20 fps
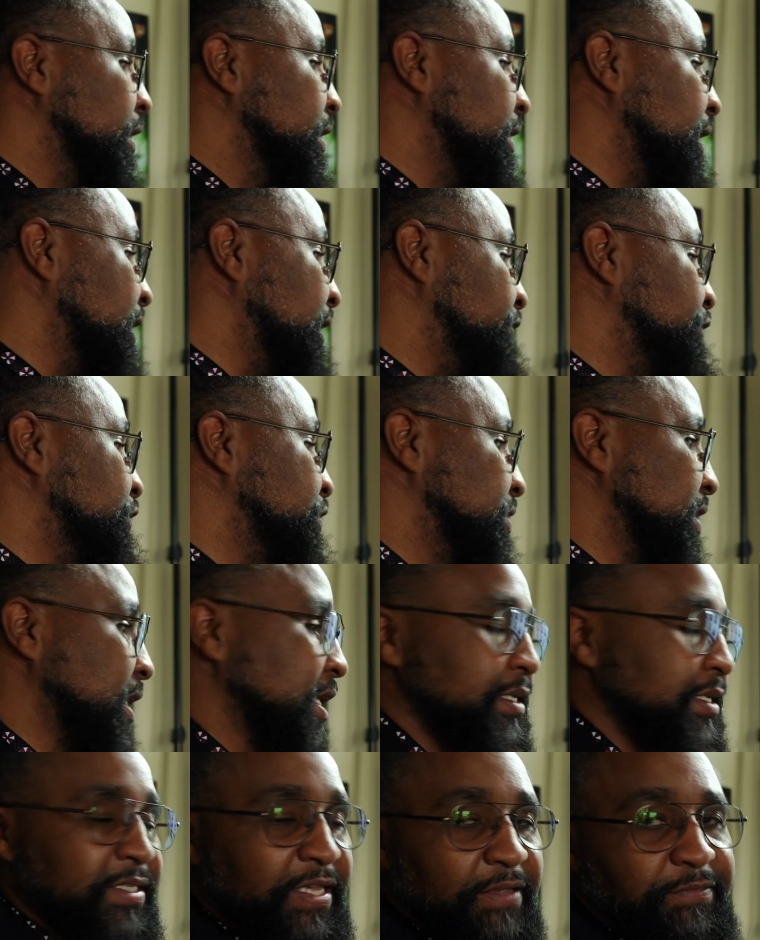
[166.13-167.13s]
Now, if you decide
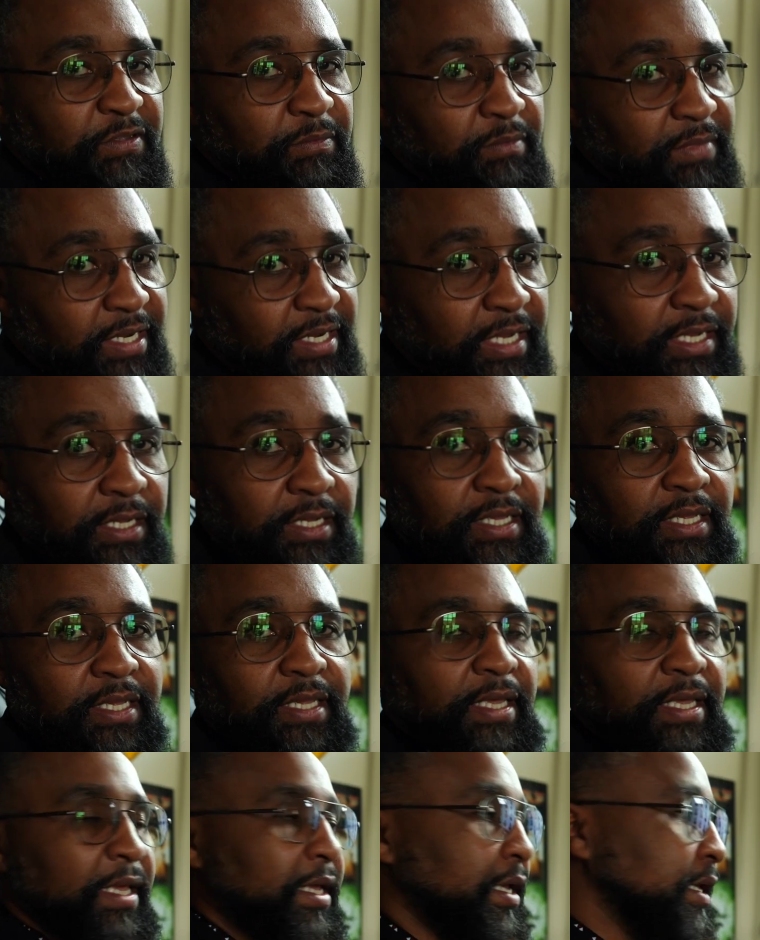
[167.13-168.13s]
to save some money
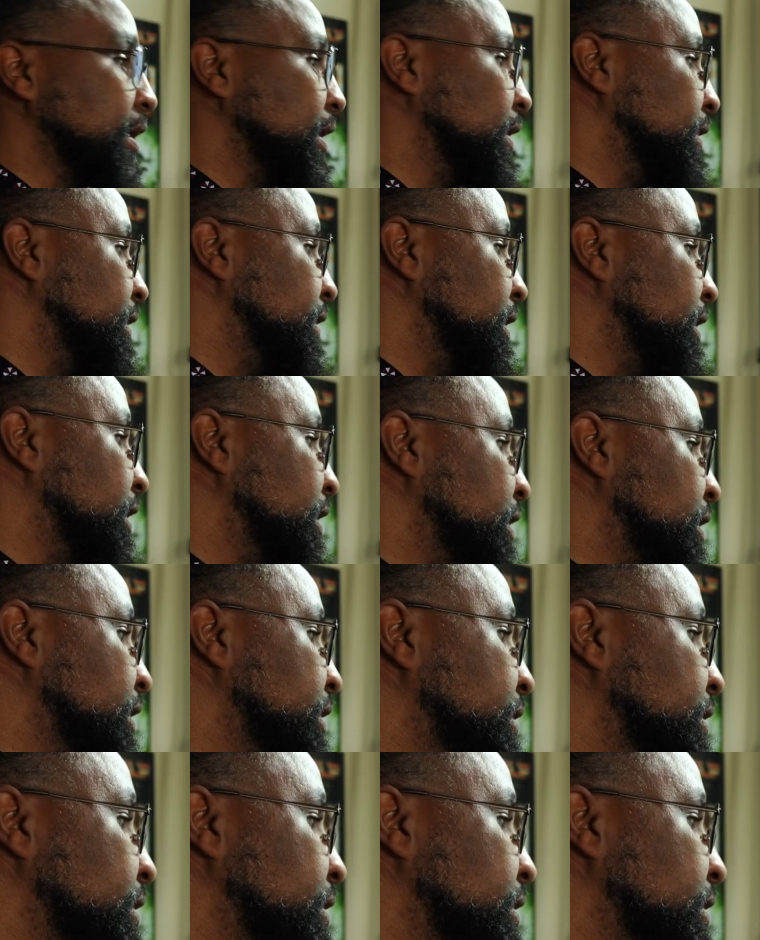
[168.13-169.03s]
and get the